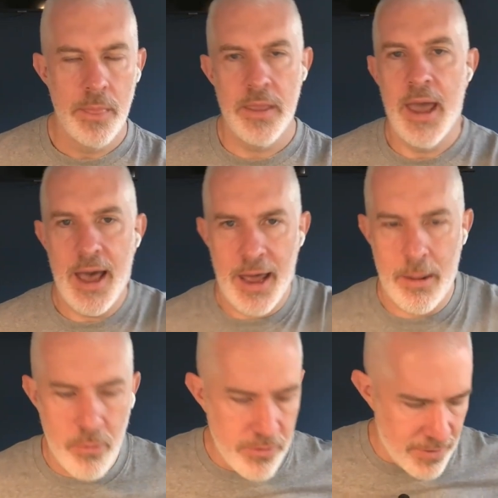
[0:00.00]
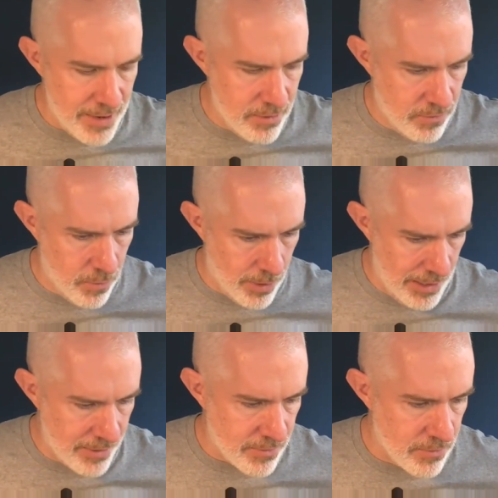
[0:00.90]
Yeah, and I must say to our
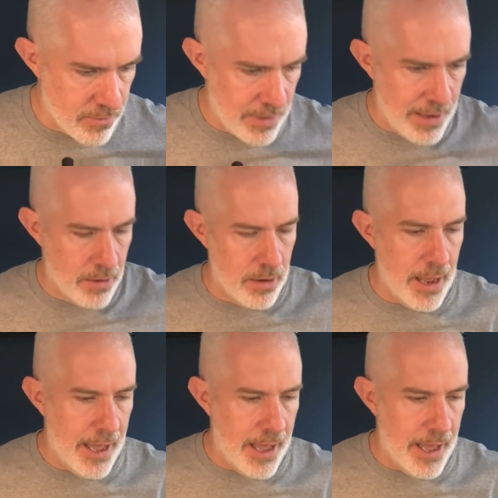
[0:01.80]
listeners that